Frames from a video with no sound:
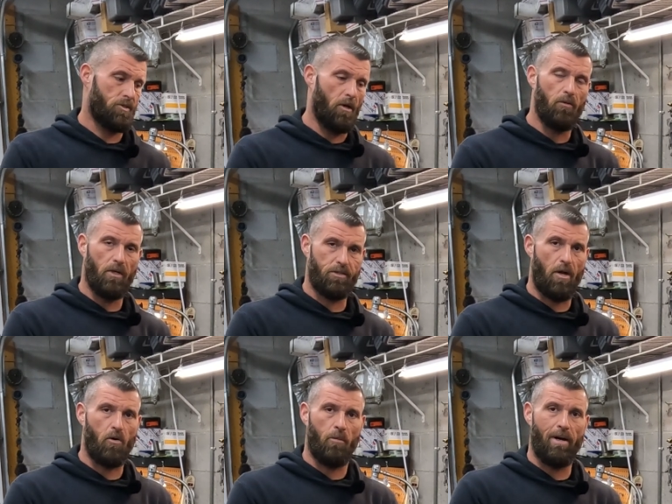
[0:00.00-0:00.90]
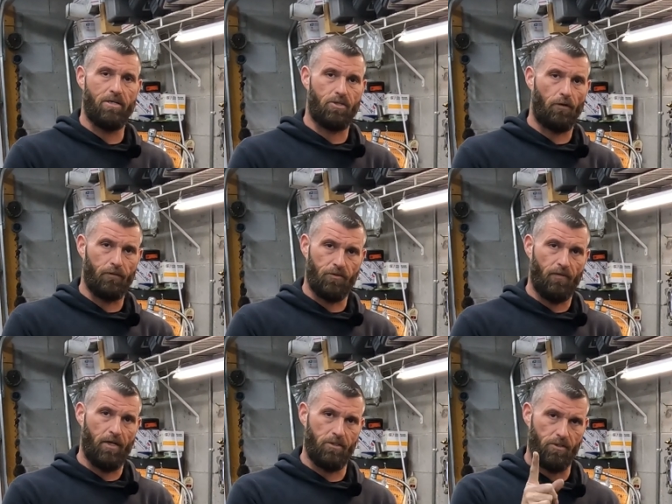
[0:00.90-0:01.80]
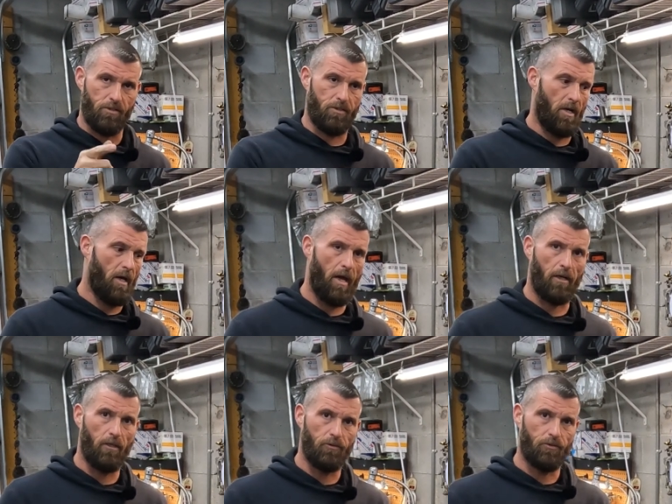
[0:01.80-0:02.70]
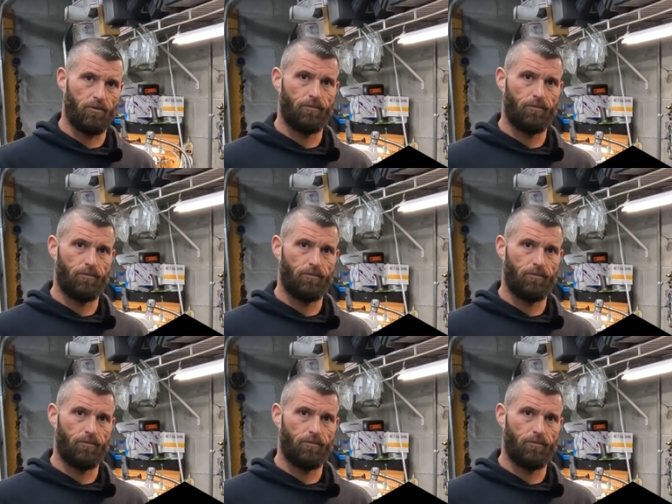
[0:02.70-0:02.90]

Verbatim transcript: so let's talk about surface finishes. Hang loose.